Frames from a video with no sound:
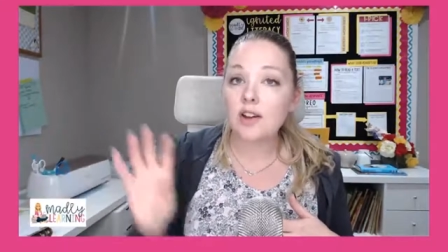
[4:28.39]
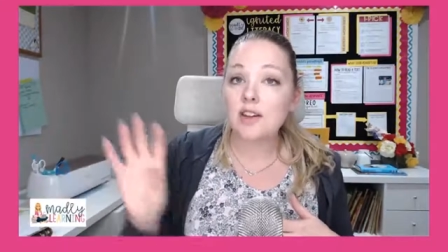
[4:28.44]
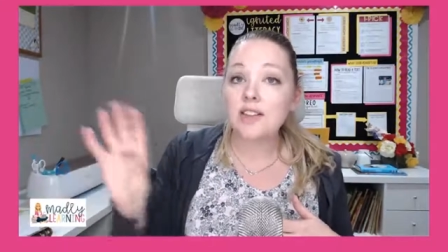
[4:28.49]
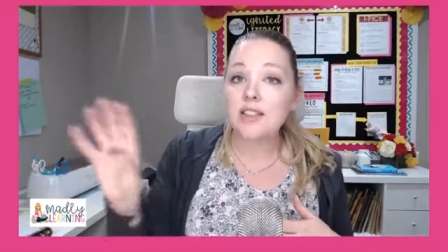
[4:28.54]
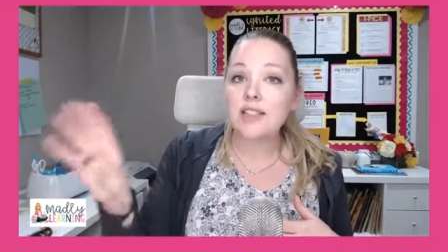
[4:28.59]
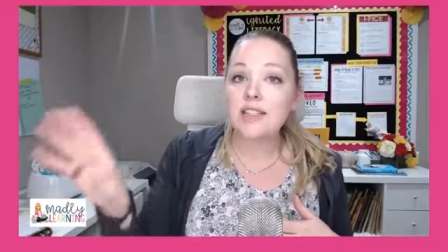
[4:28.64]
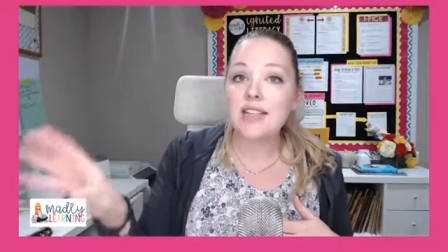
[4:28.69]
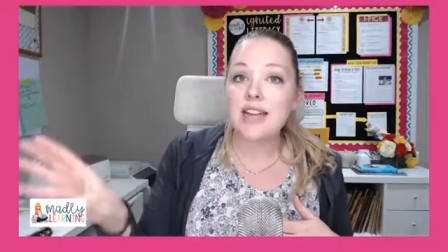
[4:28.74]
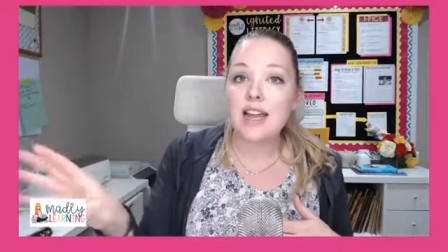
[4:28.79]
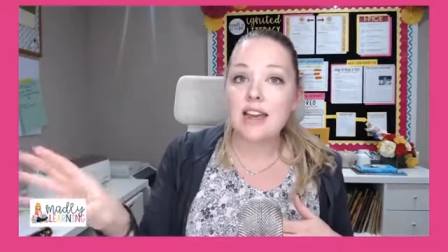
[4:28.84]

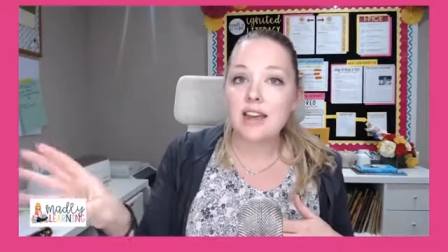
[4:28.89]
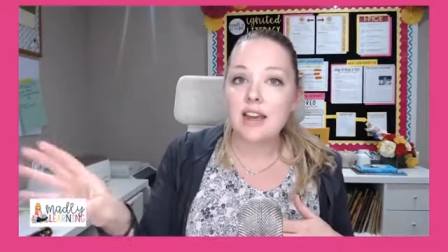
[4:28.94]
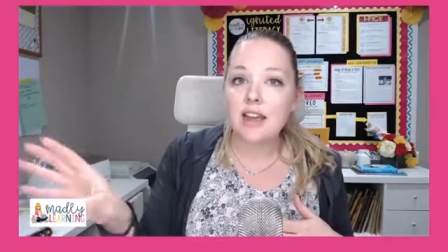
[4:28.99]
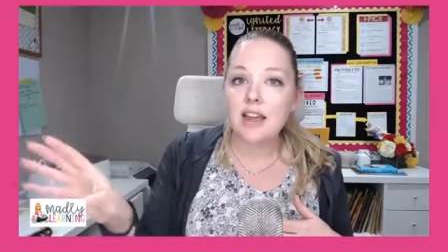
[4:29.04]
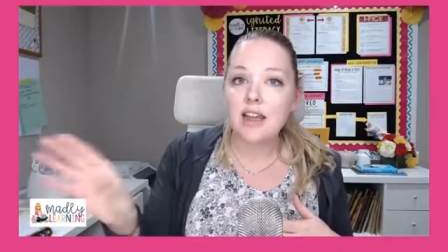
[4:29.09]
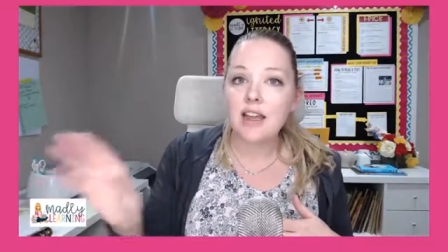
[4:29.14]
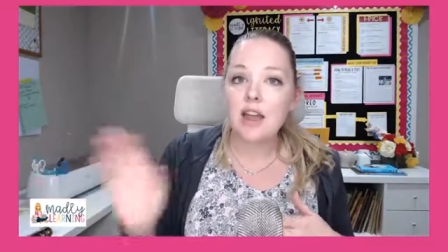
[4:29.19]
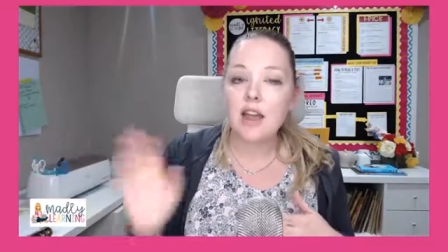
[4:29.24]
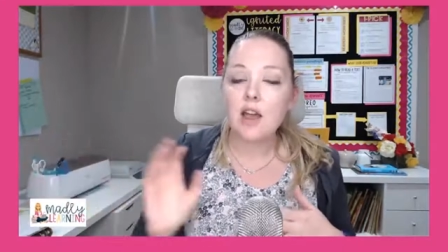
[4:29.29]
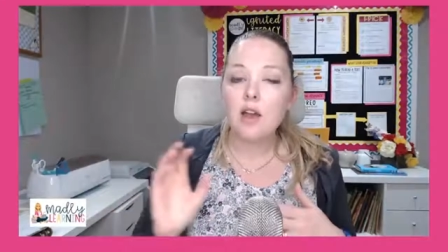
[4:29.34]

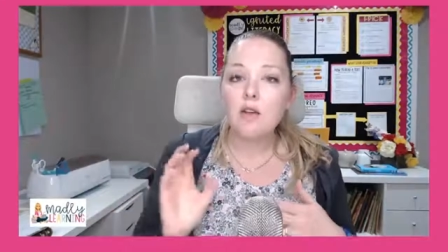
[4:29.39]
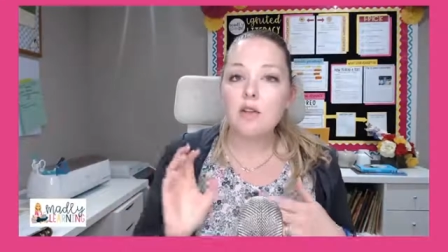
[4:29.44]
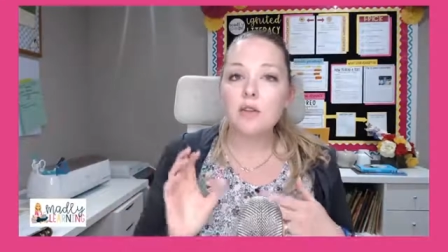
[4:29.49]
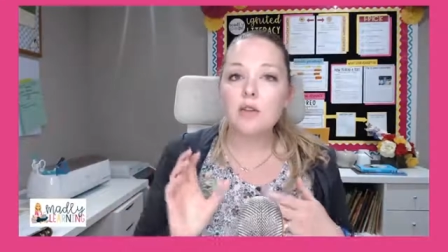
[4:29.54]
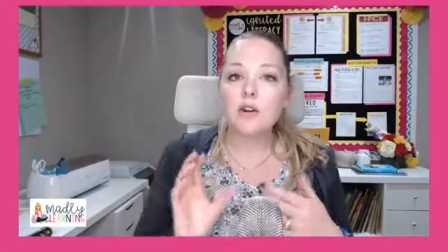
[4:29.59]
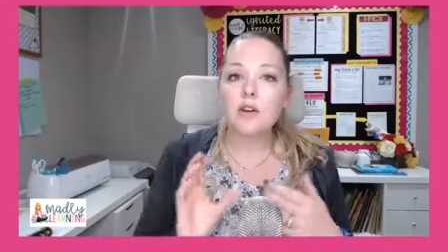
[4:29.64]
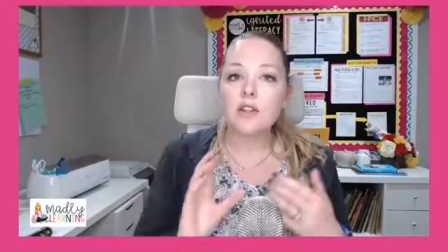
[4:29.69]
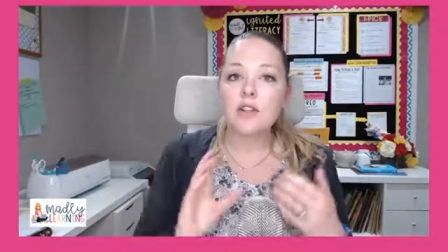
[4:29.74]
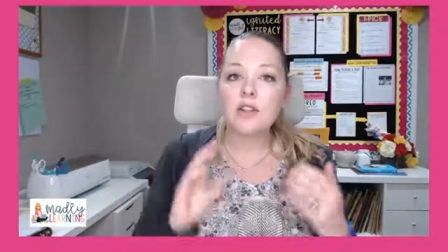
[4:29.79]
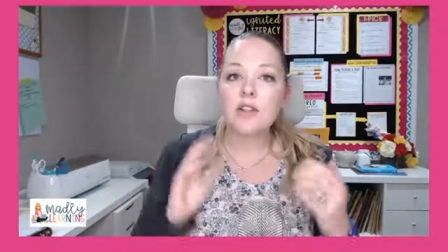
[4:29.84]
extending
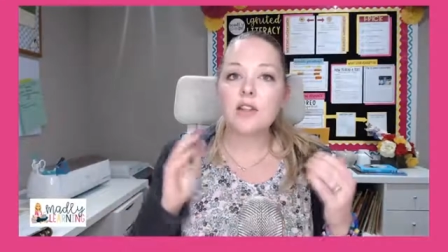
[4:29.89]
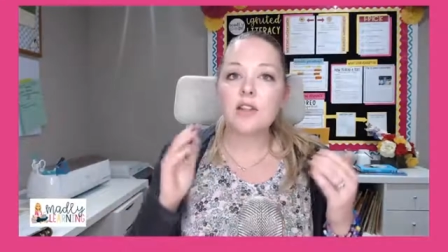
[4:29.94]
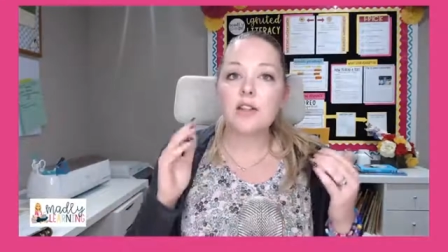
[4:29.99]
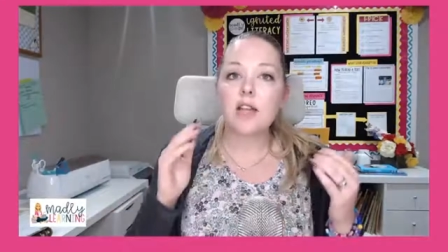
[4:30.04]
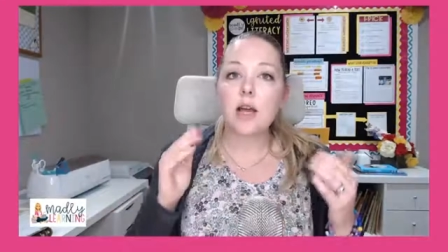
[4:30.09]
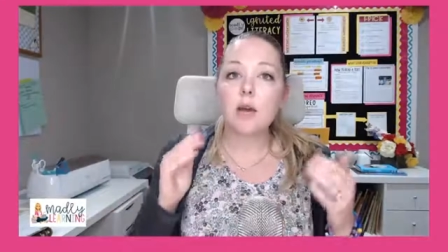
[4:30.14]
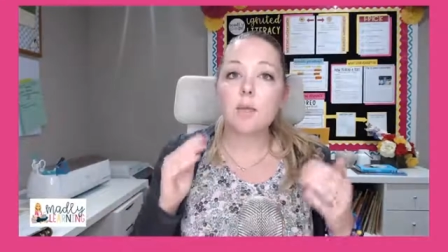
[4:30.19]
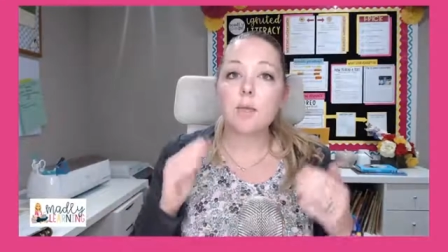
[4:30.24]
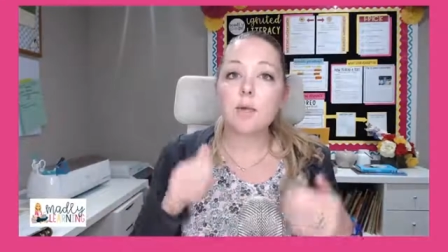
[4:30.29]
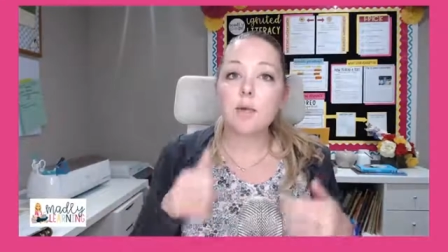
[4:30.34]
versus
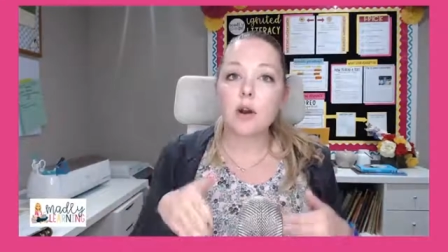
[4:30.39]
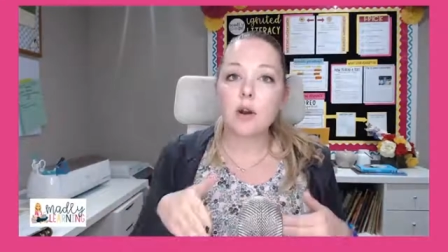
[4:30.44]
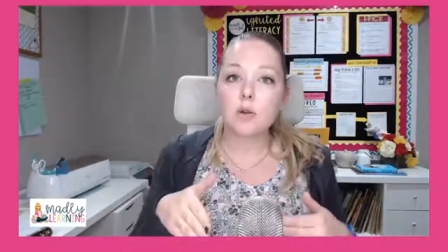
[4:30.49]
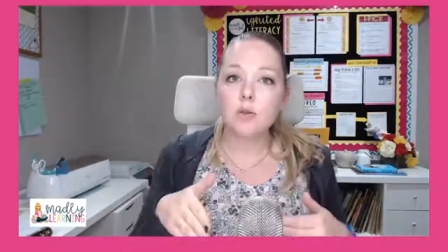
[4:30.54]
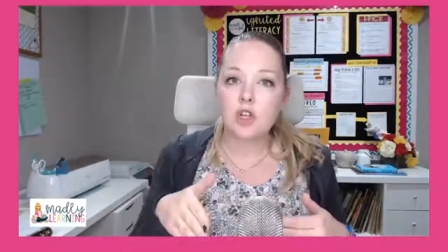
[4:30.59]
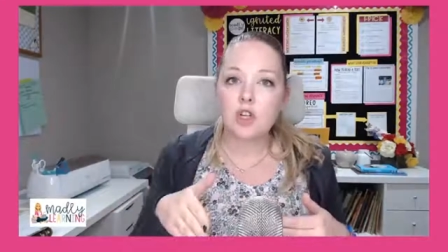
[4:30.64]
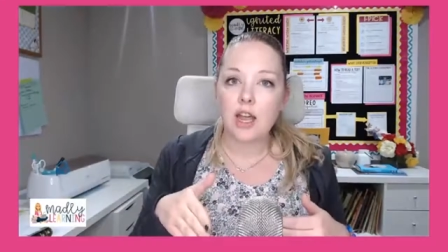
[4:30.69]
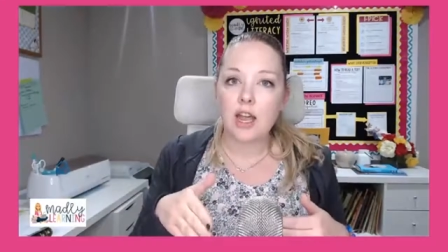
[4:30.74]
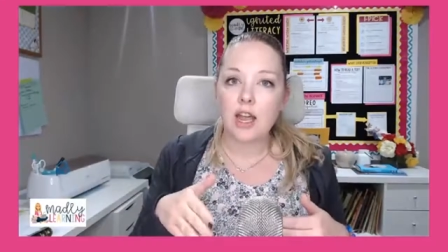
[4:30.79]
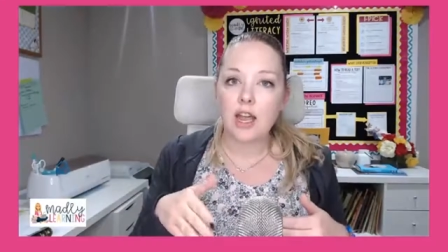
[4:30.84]

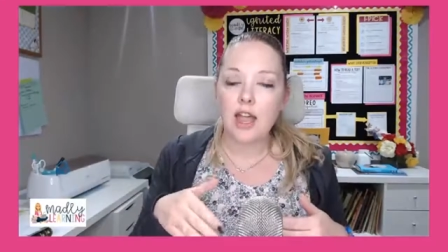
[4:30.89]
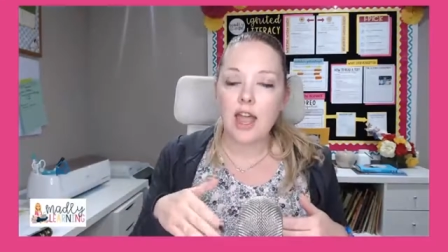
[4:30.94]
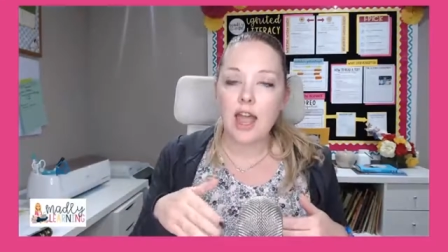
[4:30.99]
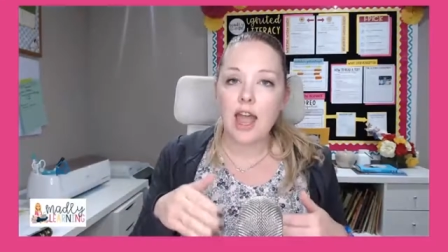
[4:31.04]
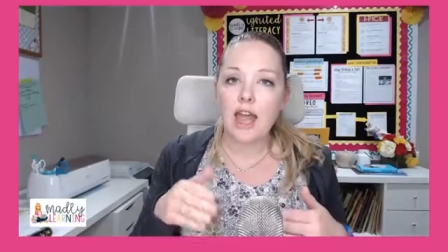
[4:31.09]
approaching.